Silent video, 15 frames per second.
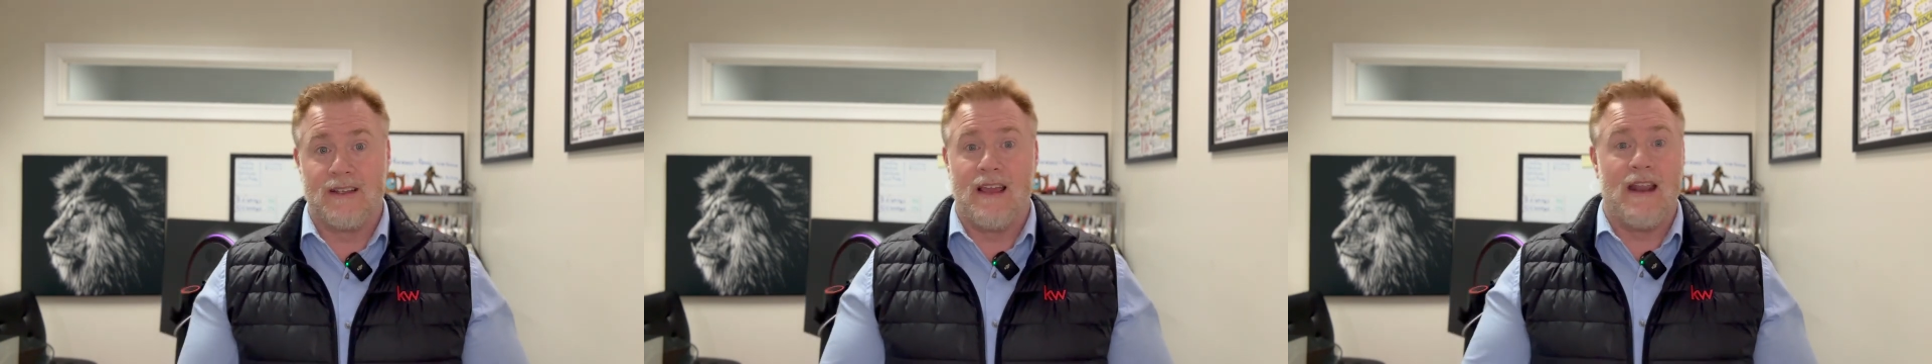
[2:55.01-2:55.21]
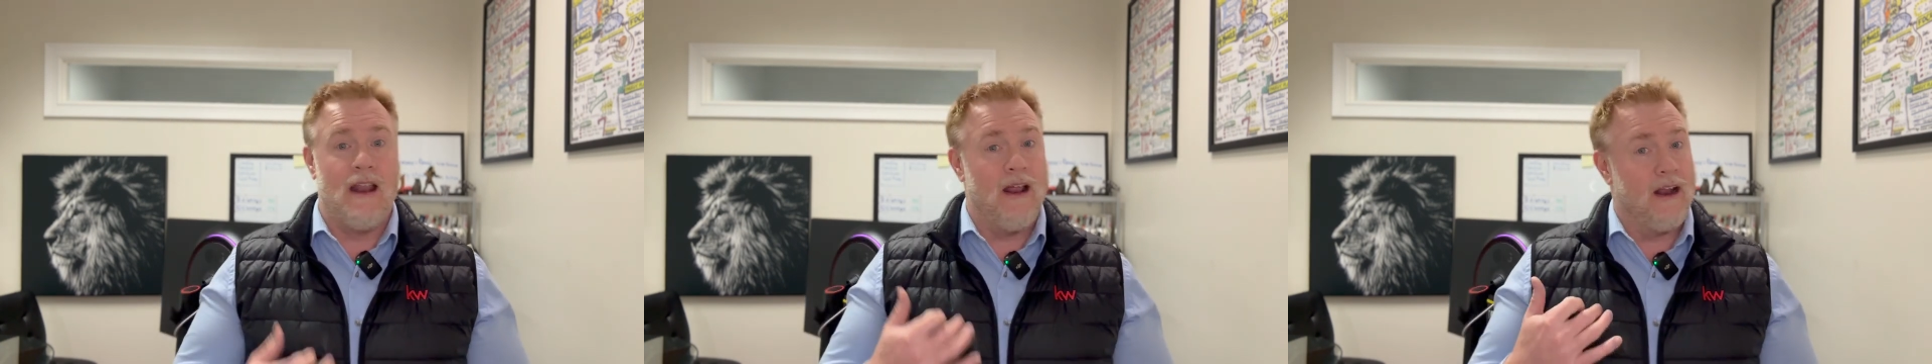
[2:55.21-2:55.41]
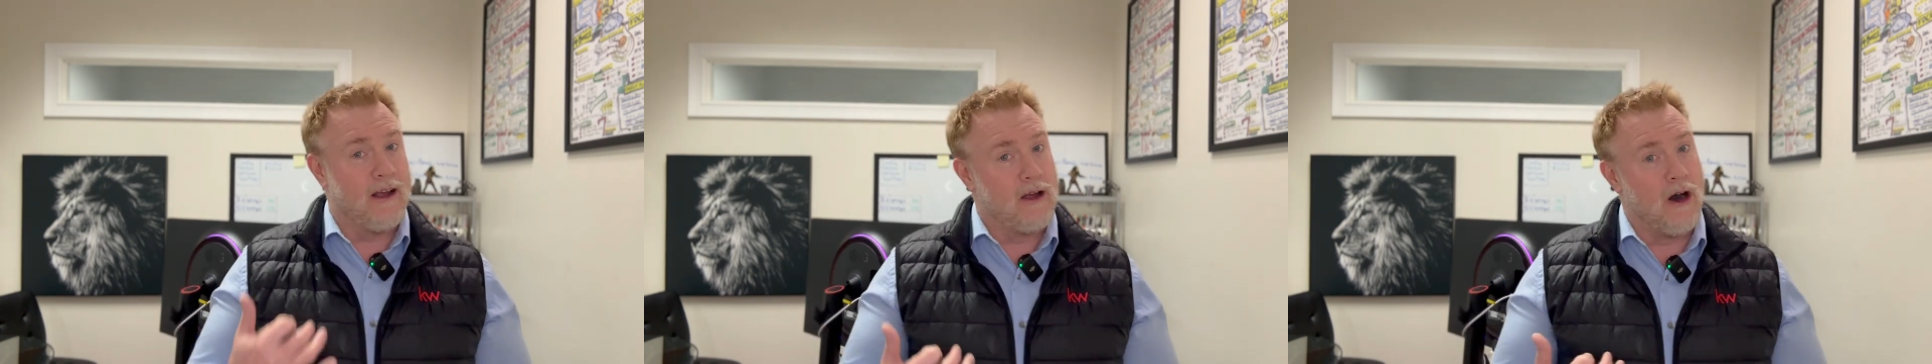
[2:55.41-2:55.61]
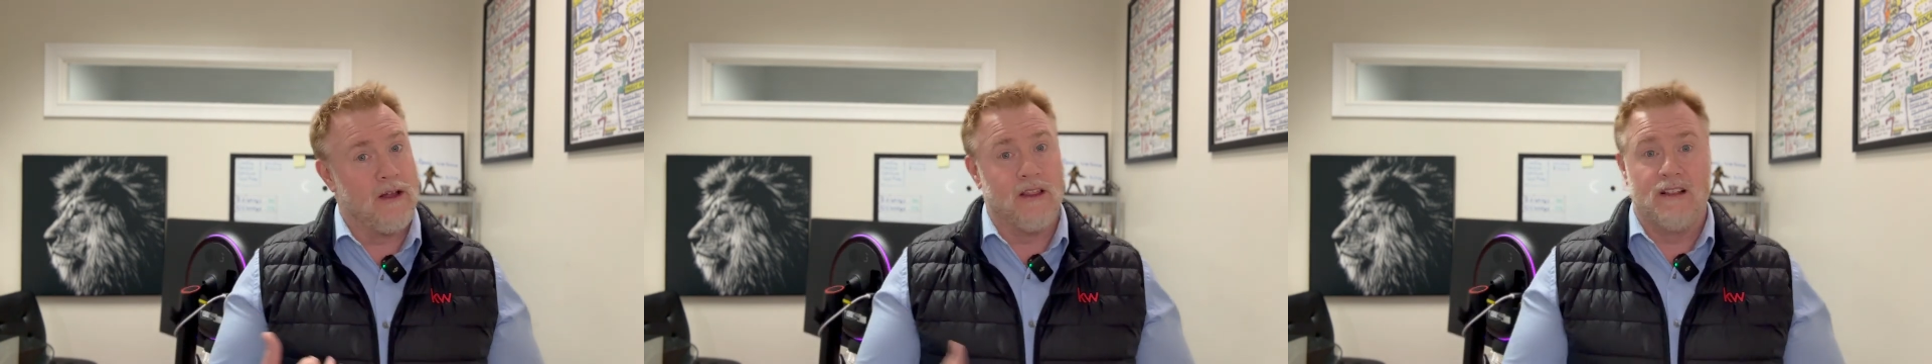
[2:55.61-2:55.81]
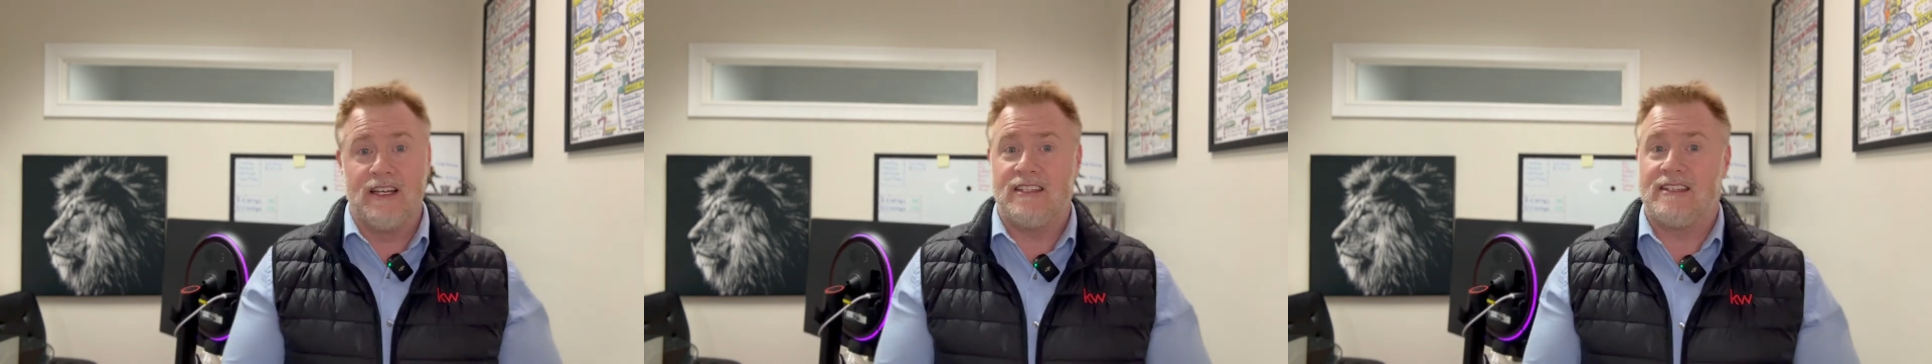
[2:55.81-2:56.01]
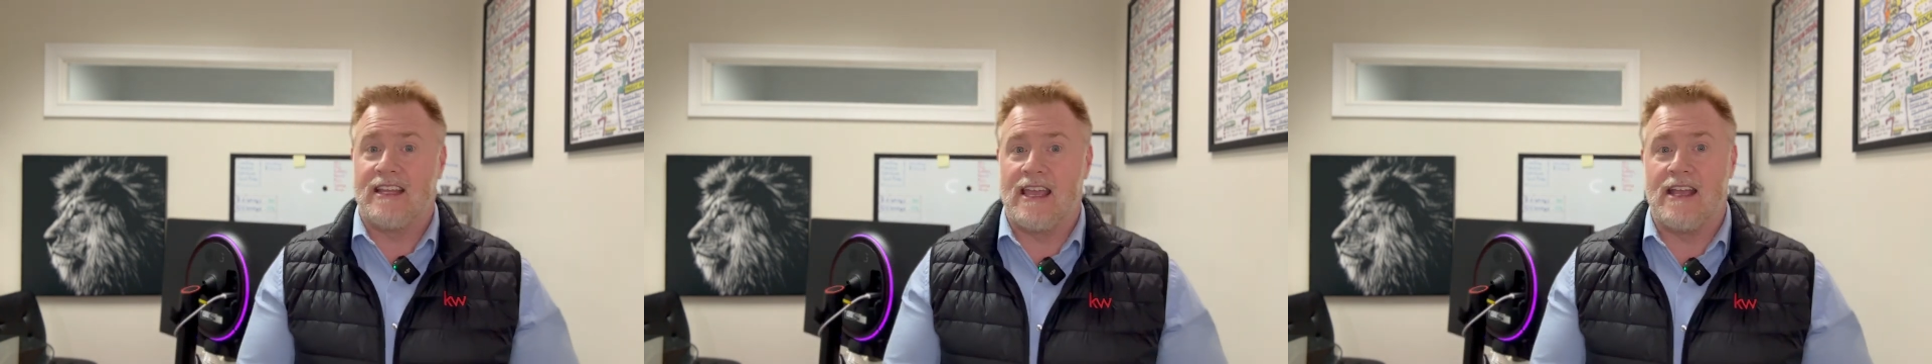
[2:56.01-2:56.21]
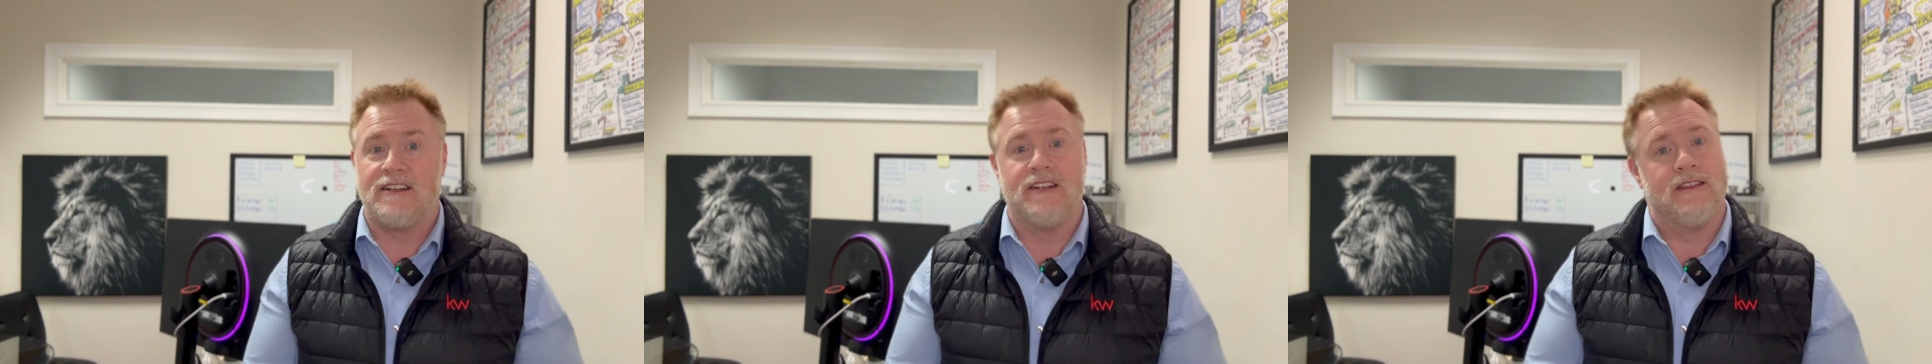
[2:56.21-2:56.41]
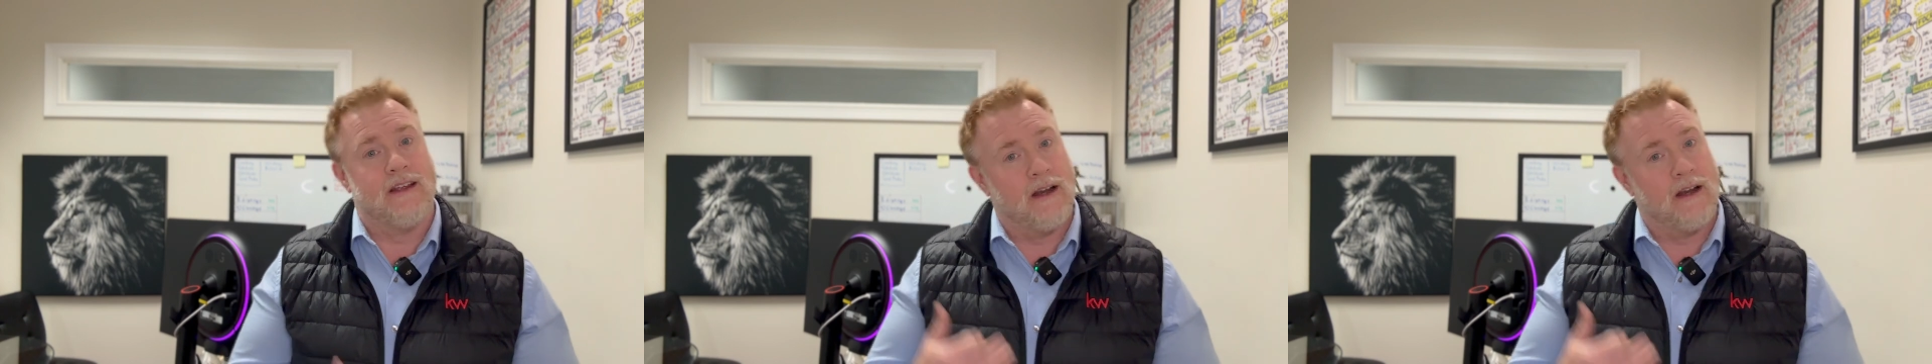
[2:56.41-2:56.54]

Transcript: And I call the listing agent.